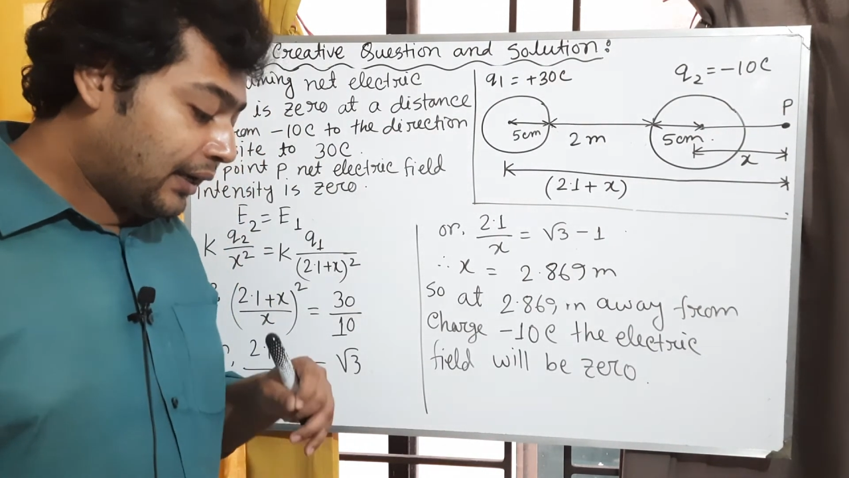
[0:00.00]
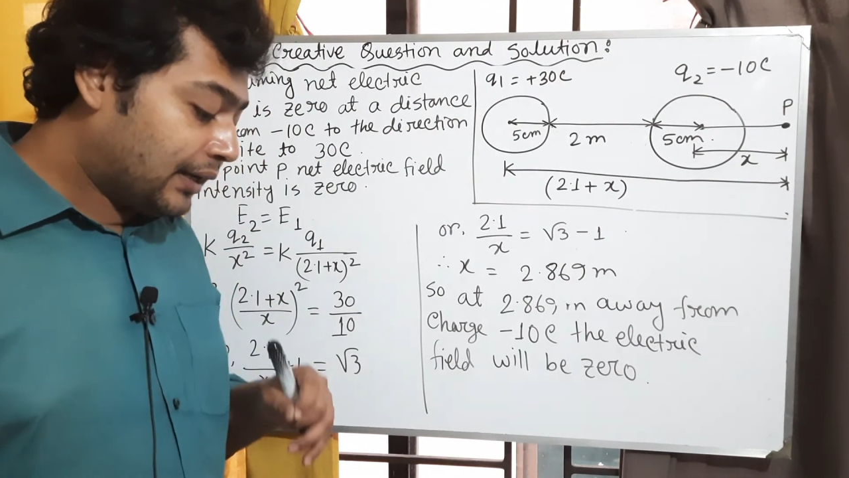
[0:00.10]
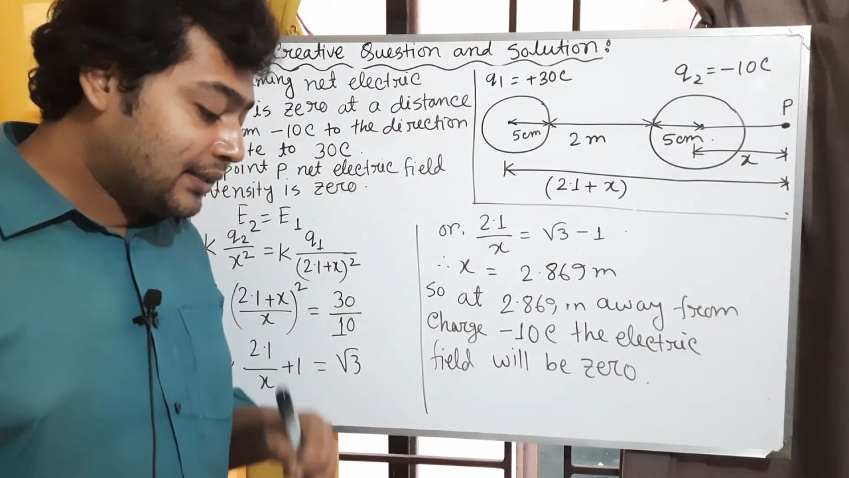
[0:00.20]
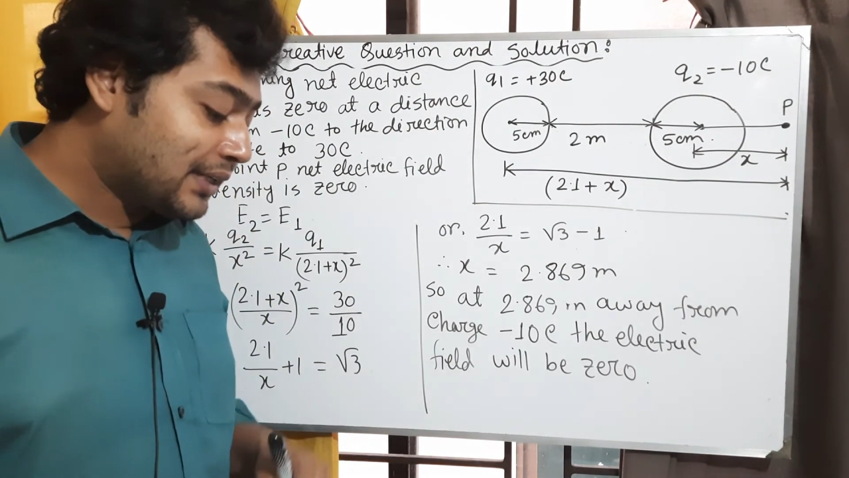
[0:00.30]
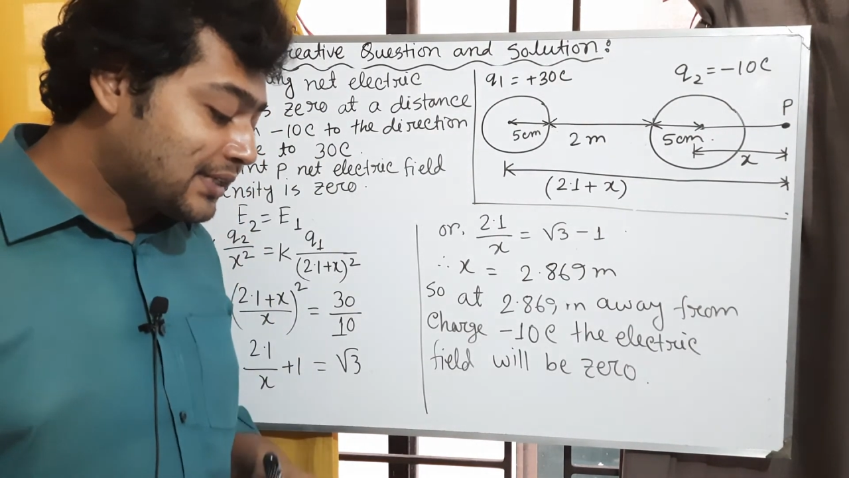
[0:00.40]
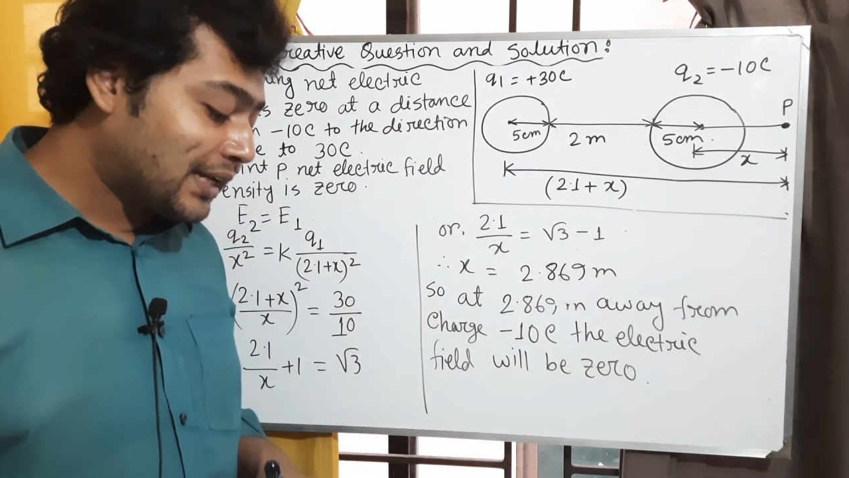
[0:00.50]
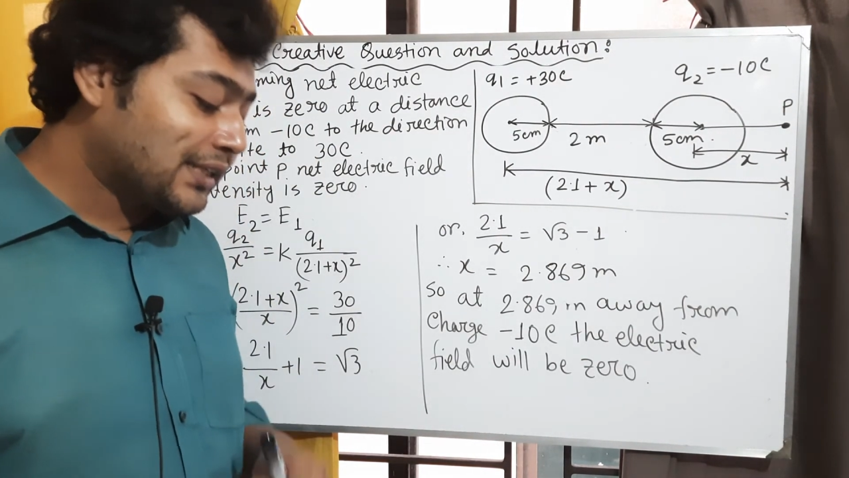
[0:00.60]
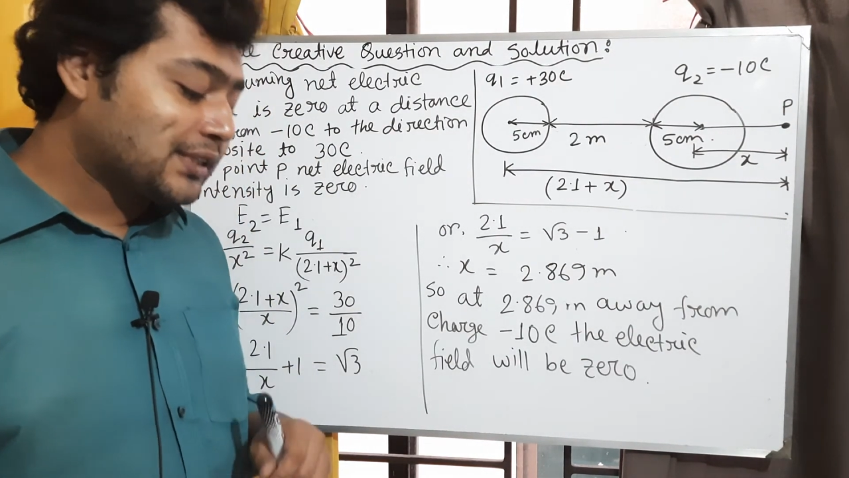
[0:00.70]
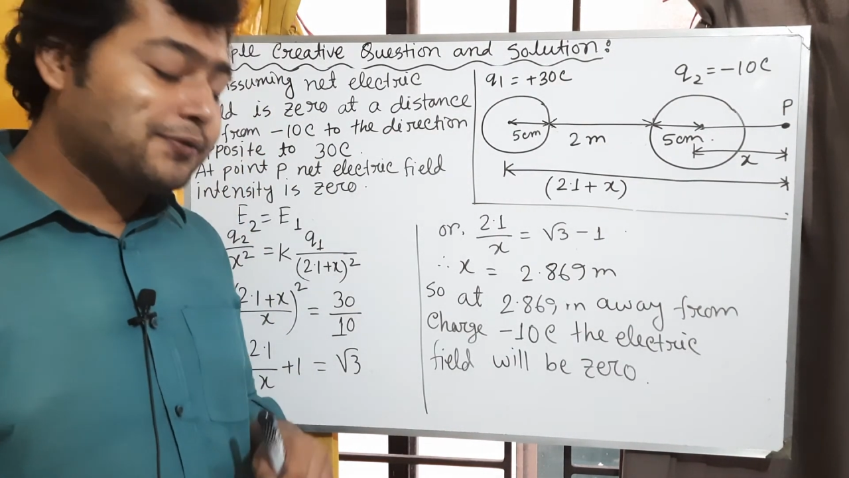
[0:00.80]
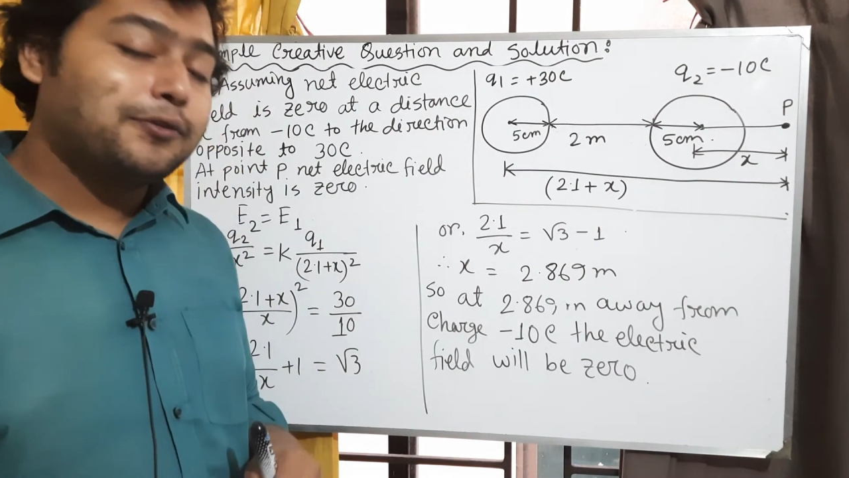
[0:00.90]

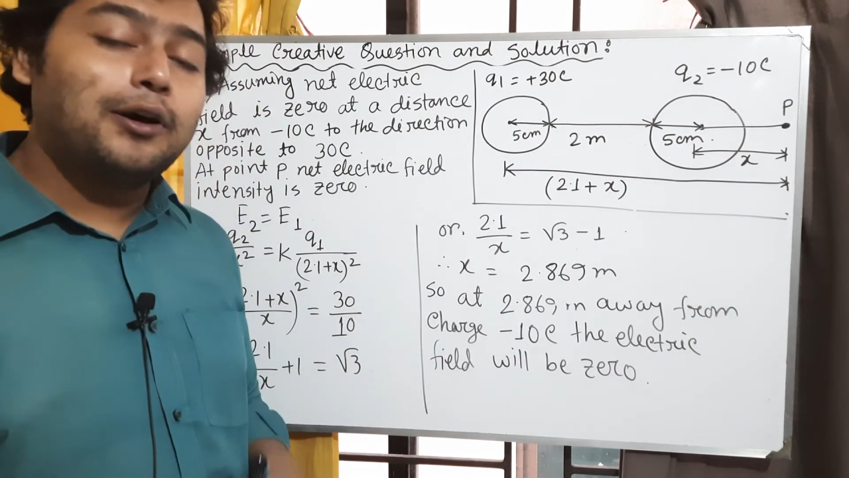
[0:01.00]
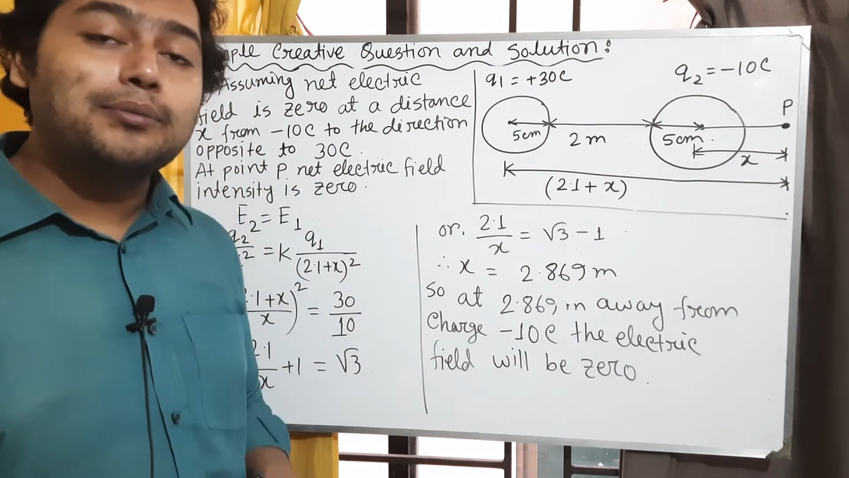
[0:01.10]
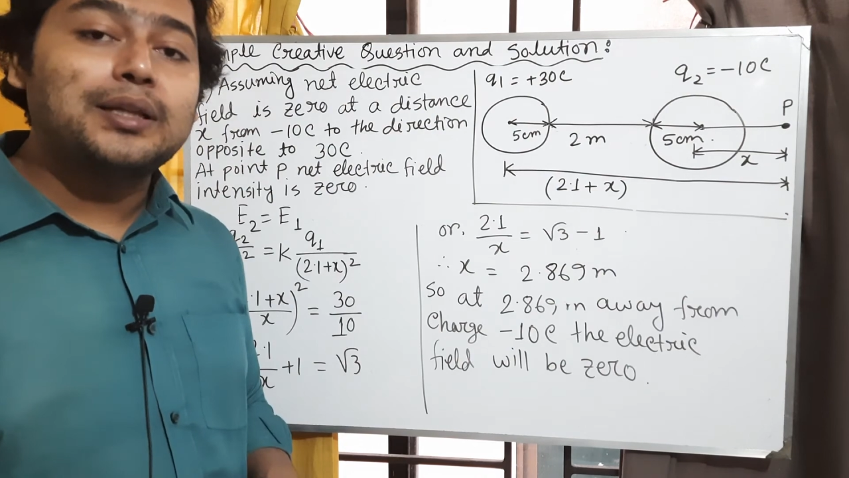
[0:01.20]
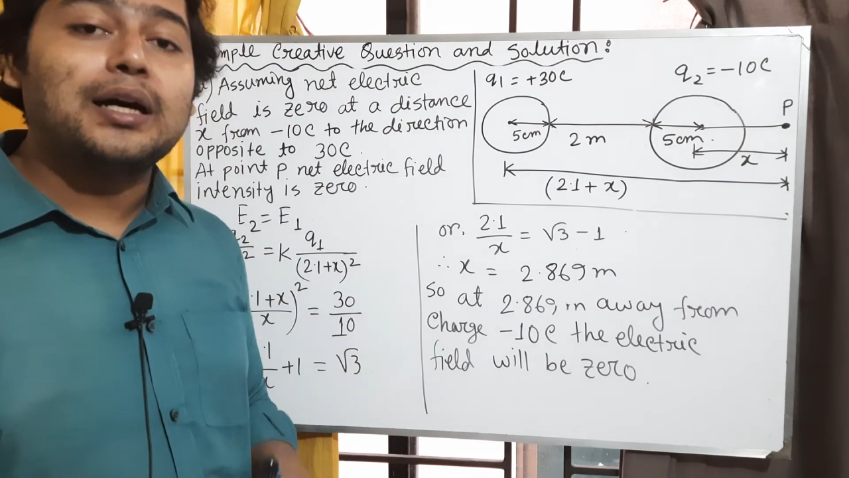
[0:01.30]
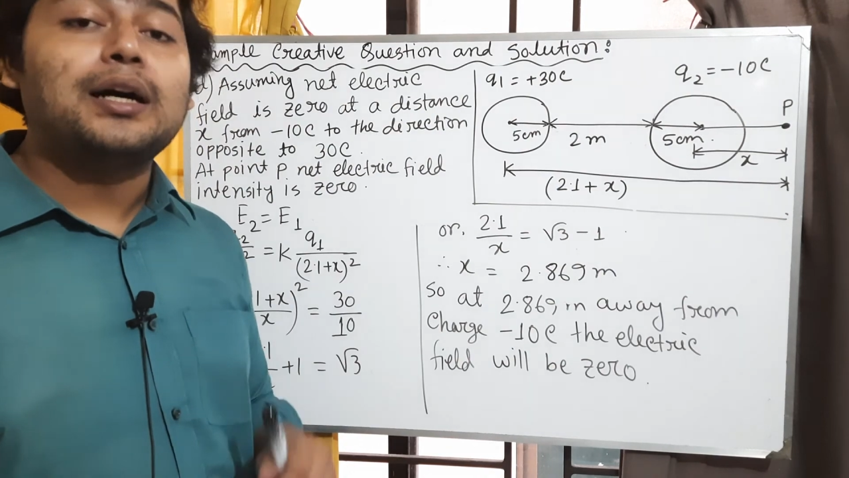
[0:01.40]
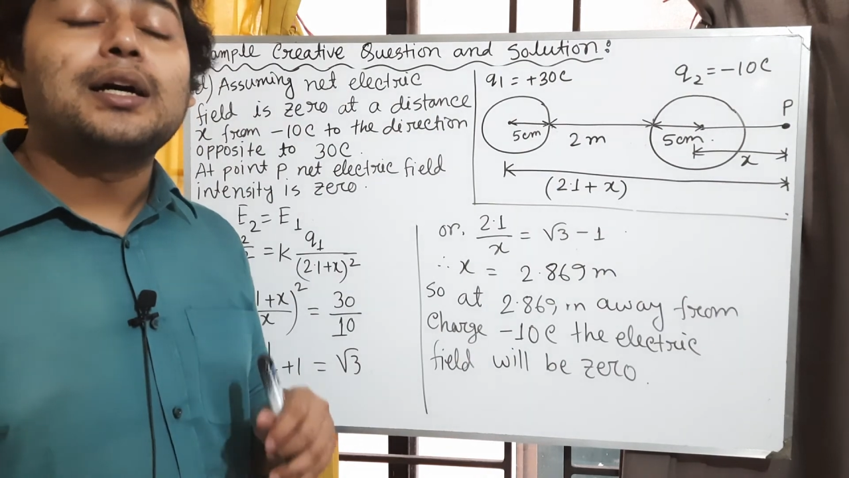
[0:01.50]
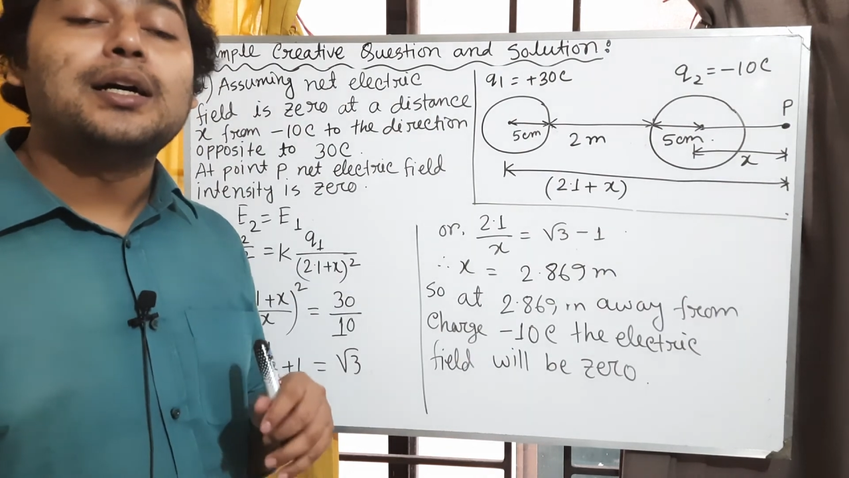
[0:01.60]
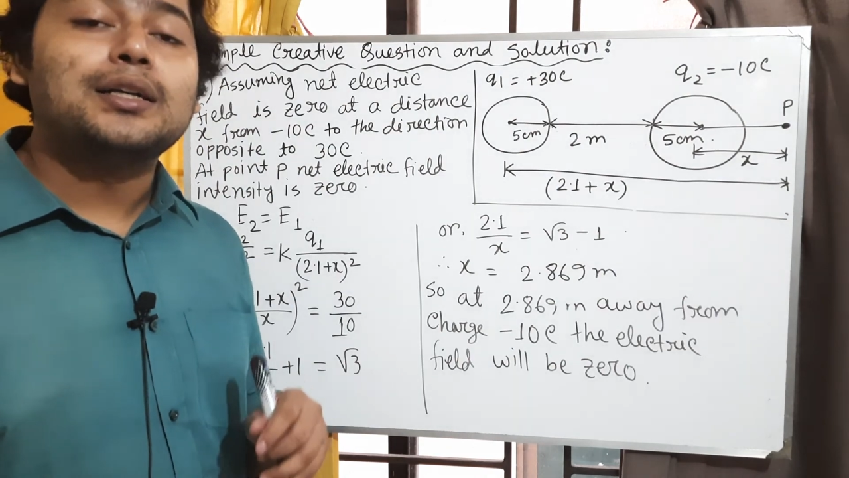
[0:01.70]
distance from the